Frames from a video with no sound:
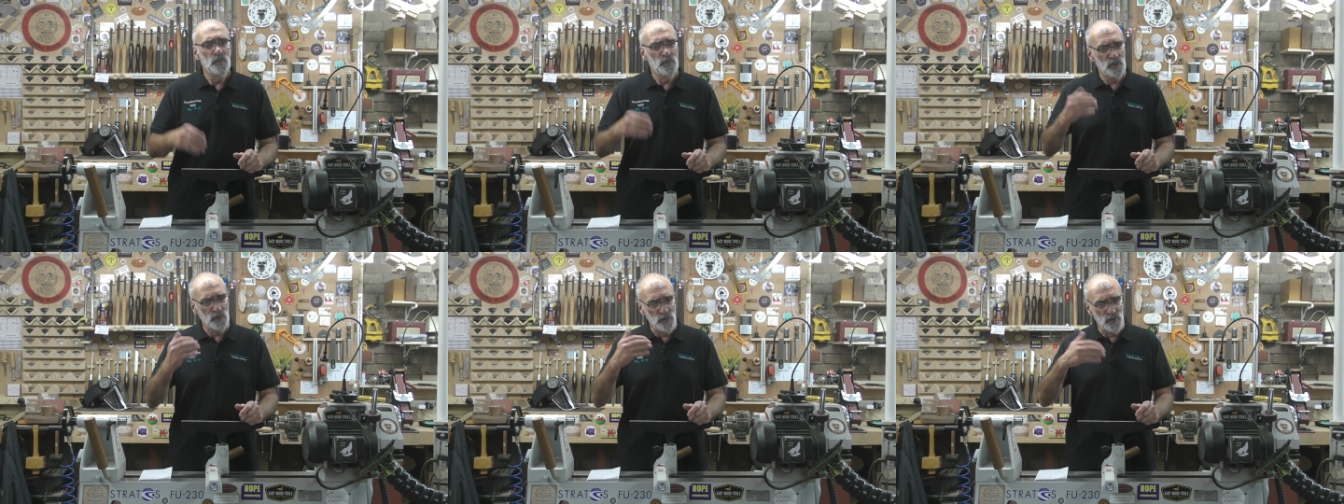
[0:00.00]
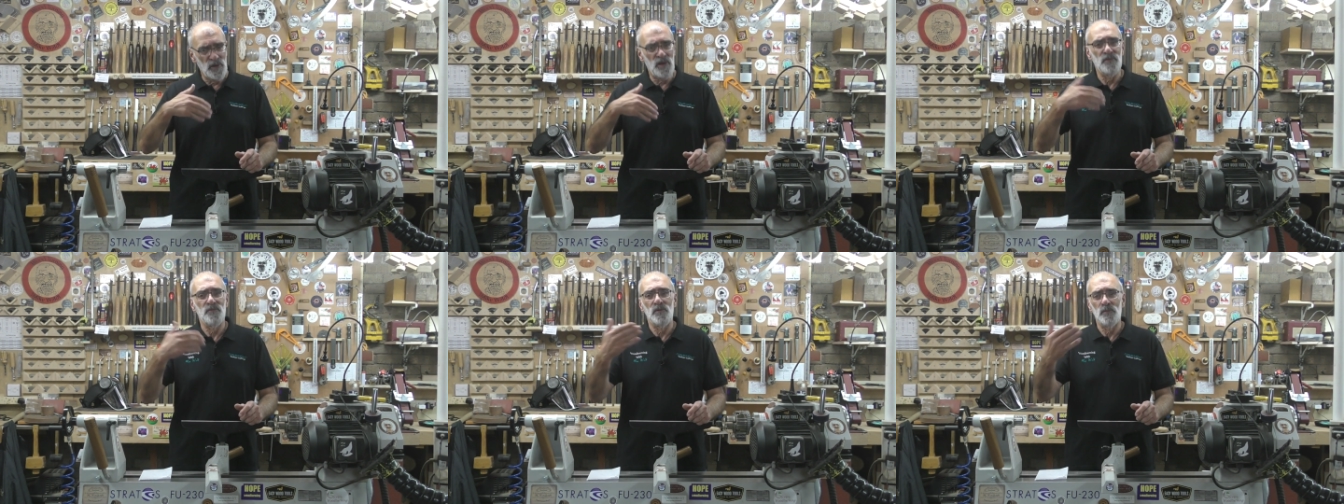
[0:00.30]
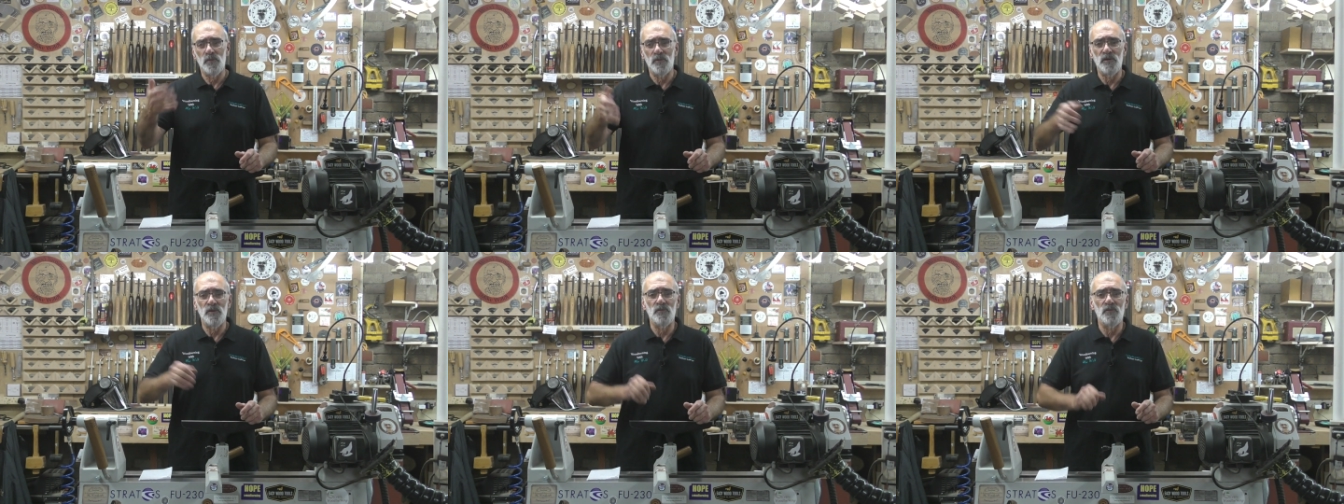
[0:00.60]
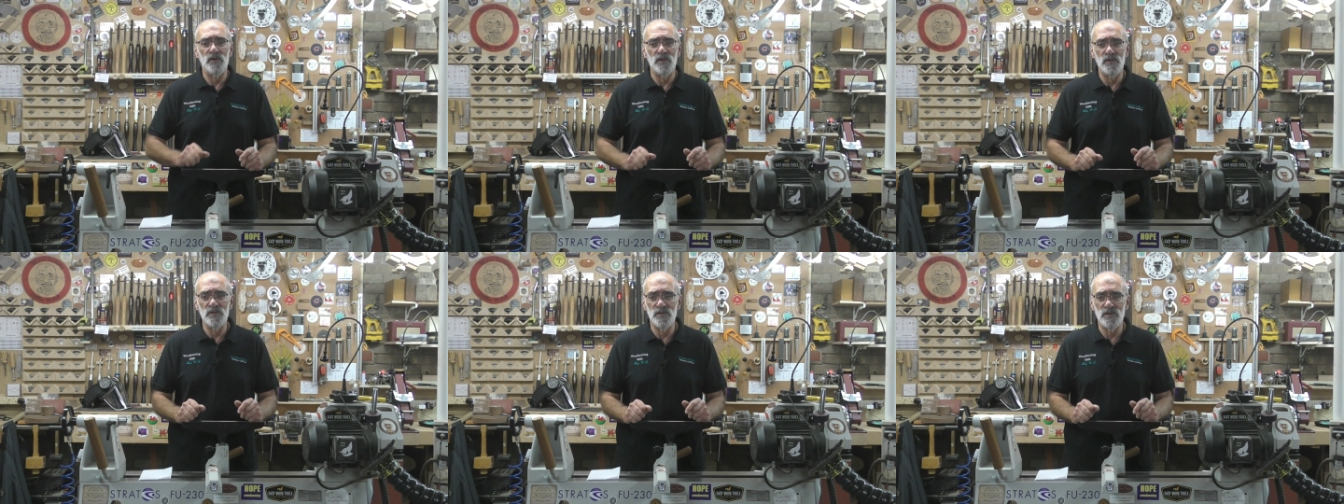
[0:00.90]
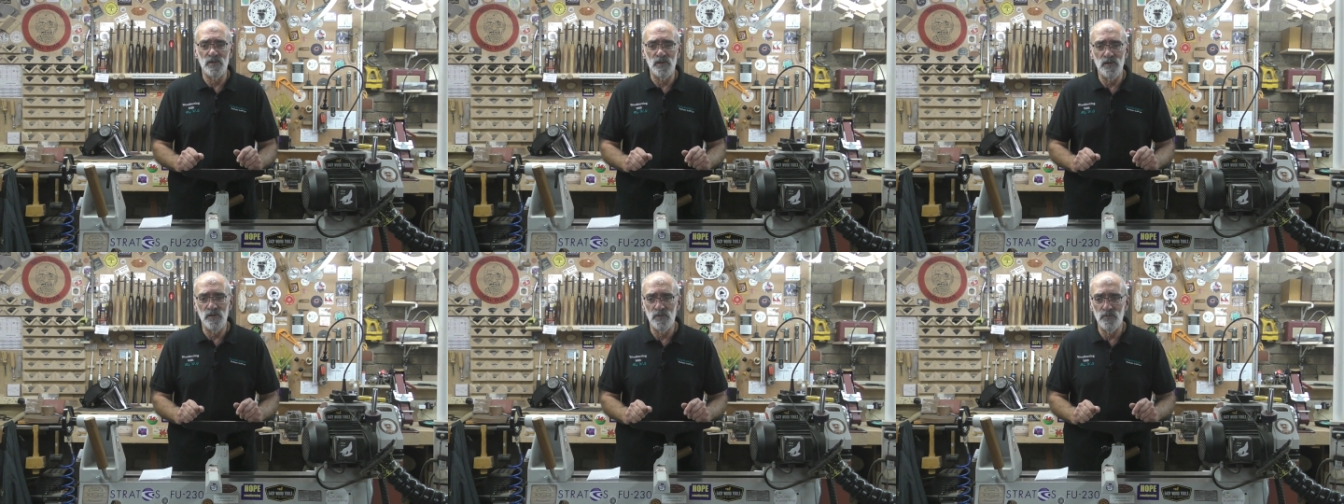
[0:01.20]
but not everybody
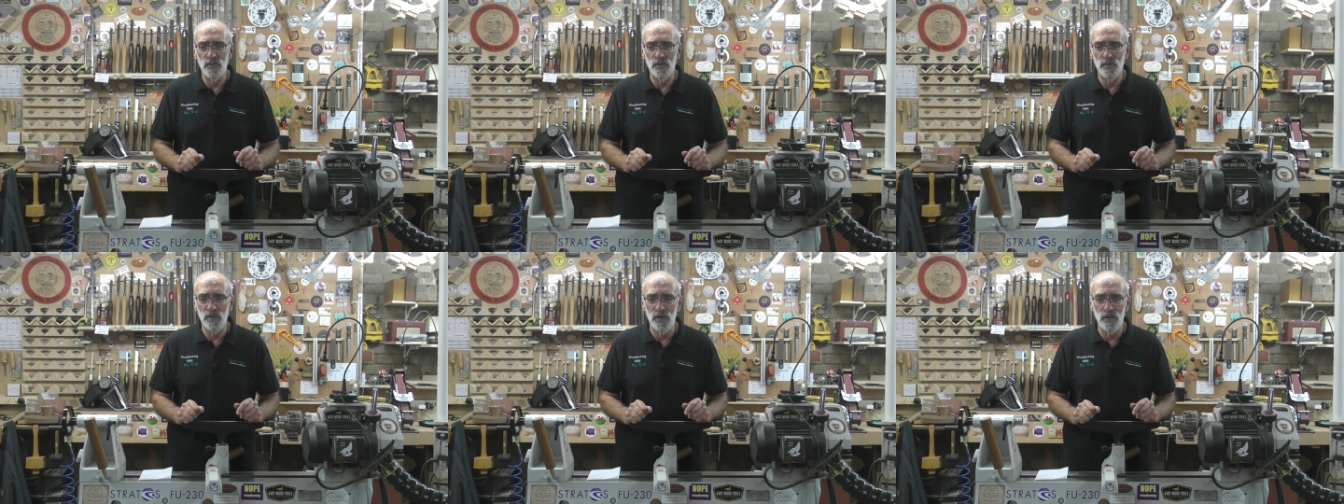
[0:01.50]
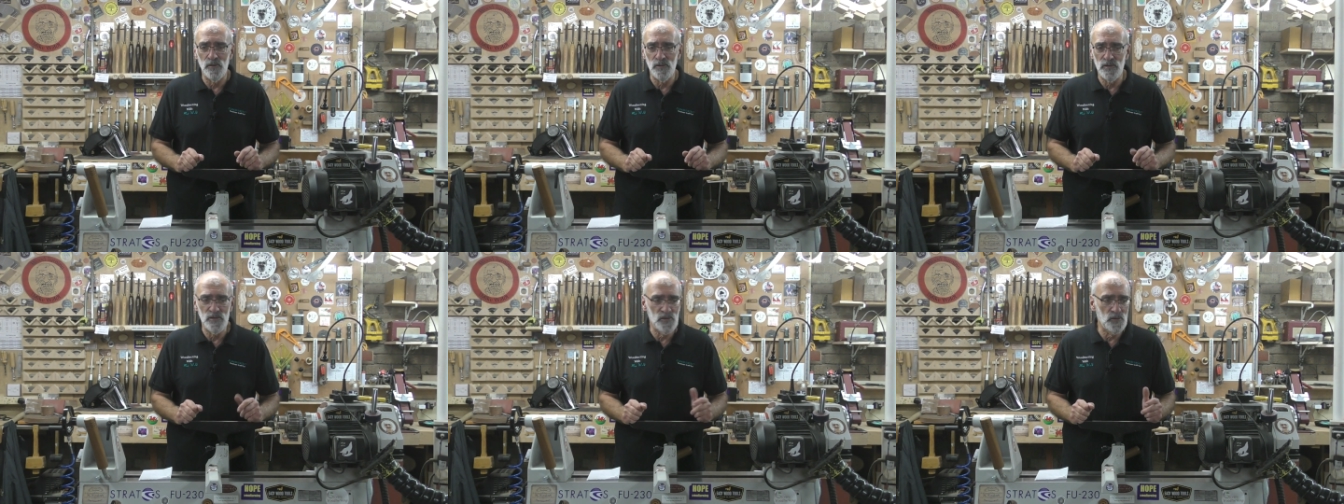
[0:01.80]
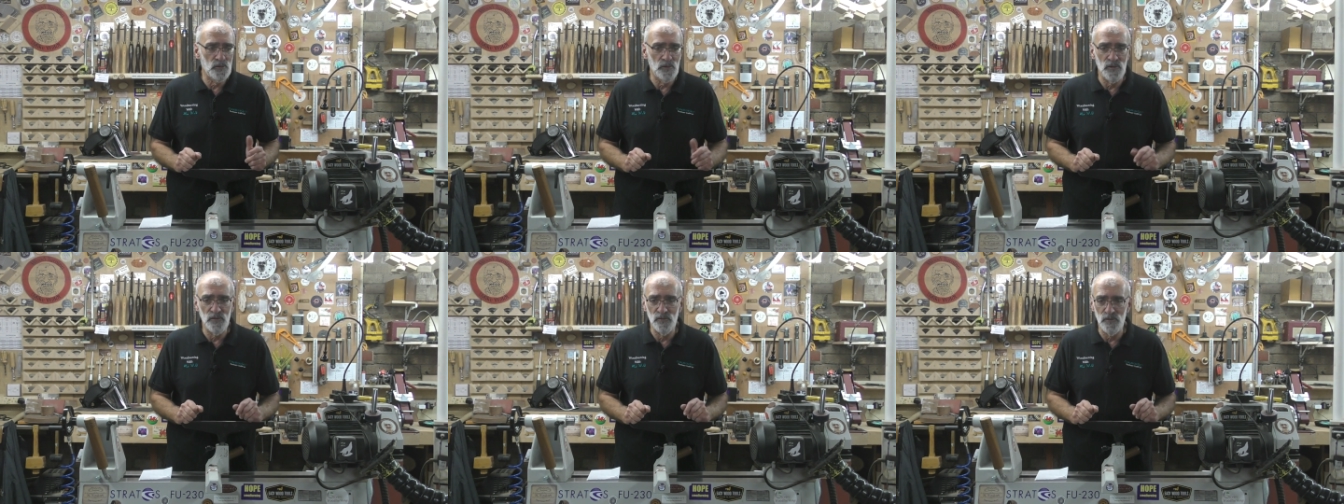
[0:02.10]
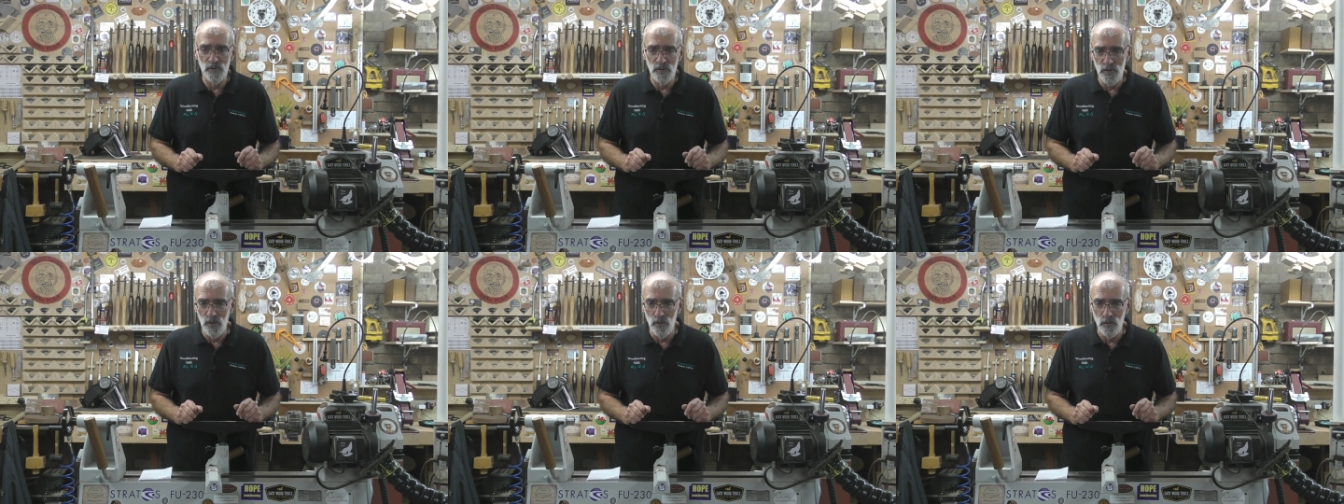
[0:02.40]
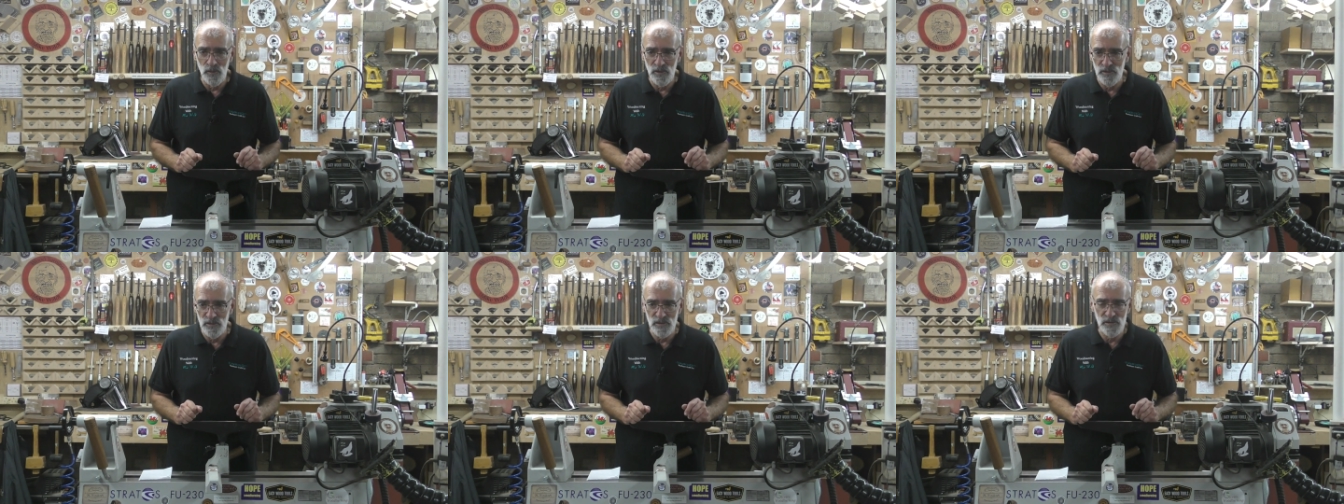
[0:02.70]
reads the replies or even the
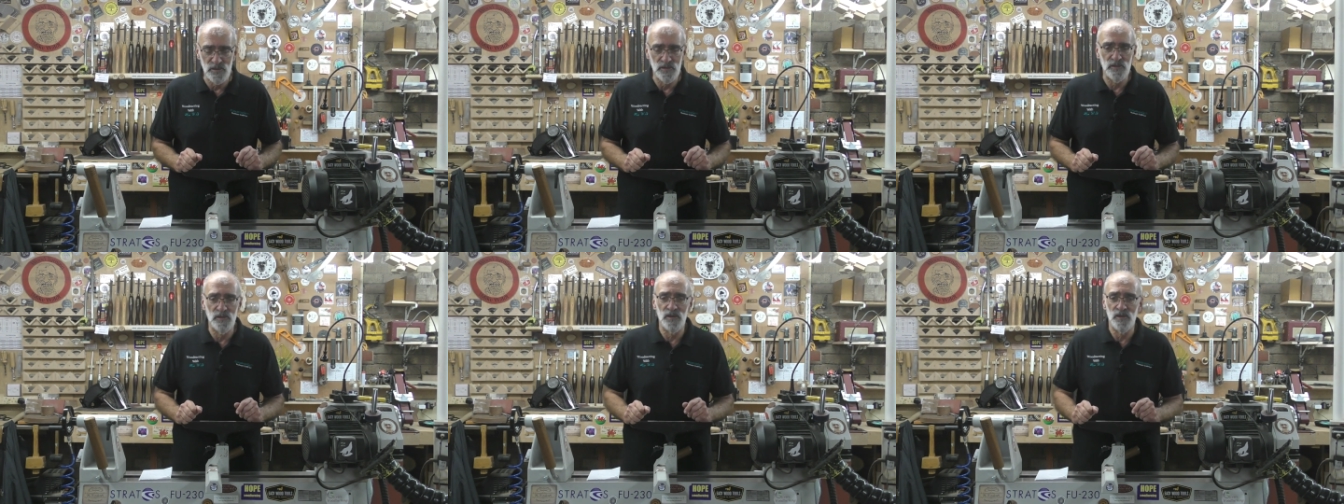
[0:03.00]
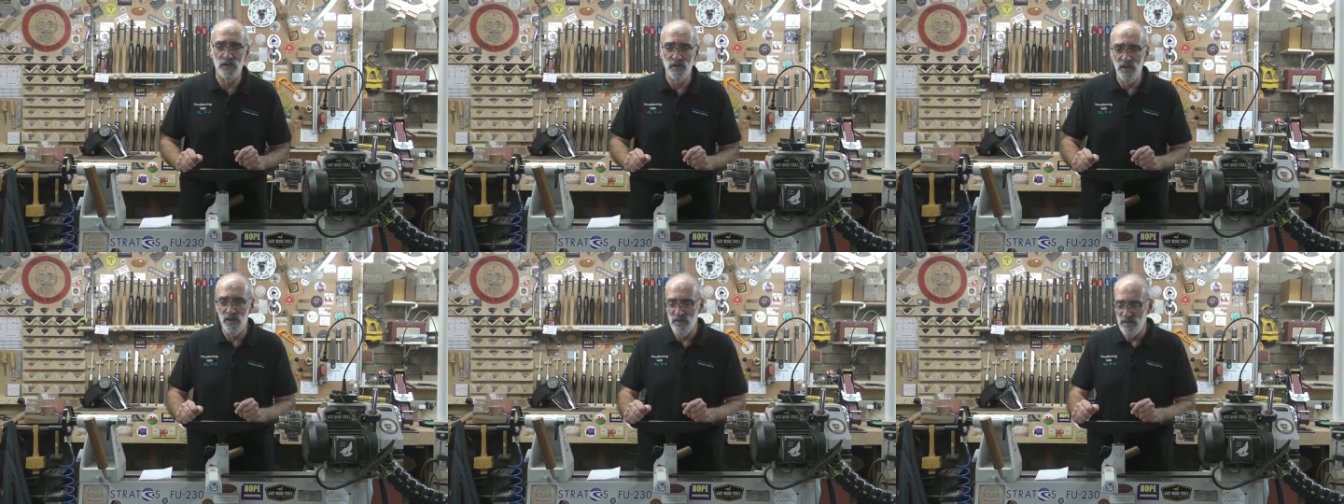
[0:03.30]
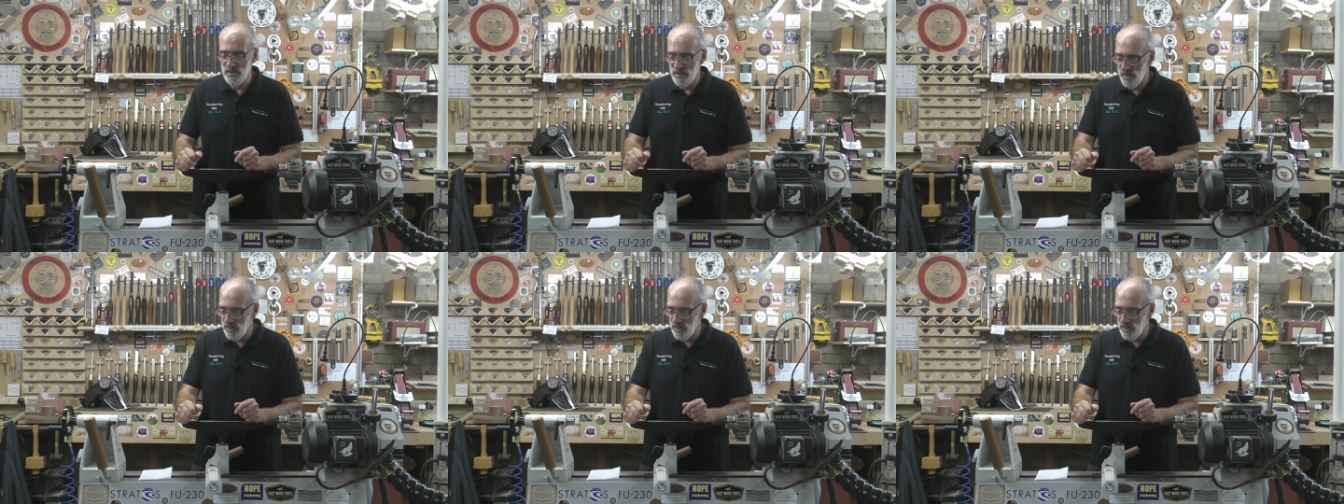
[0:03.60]
comments in that